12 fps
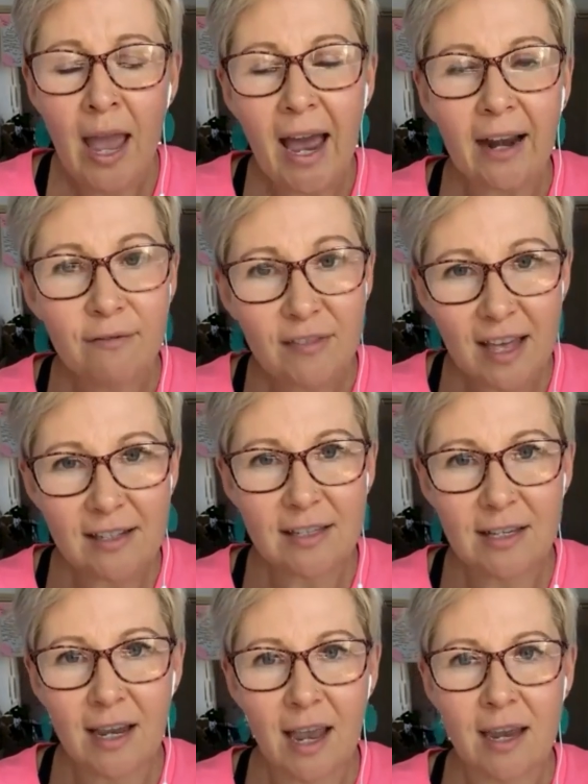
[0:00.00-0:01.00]
And if that's
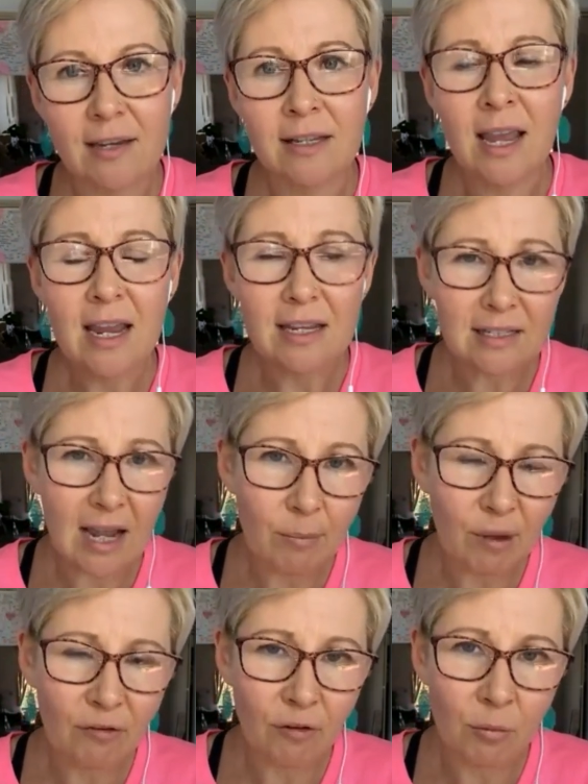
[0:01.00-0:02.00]
the case, it's
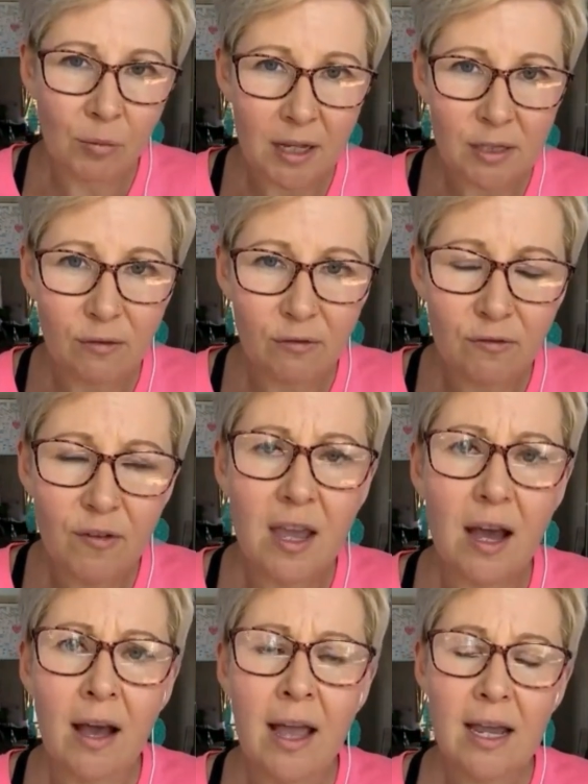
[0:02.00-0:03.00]
coming from a place of
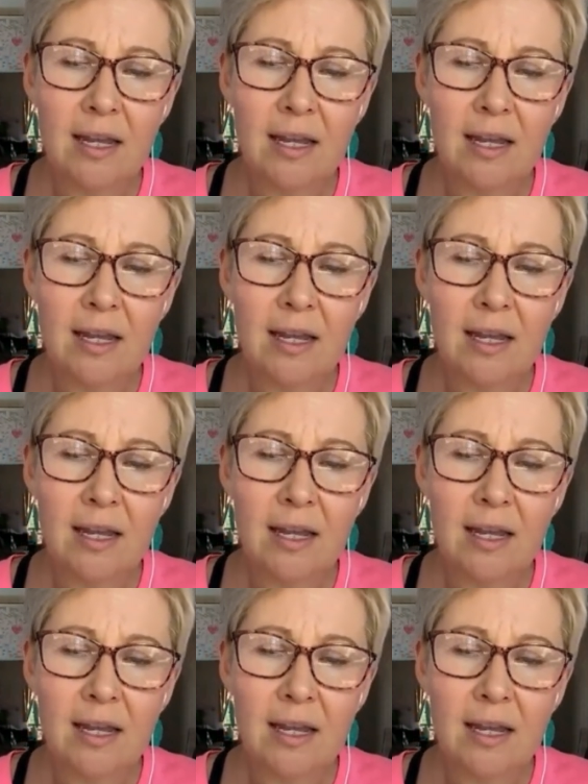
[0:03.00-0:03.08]
fear,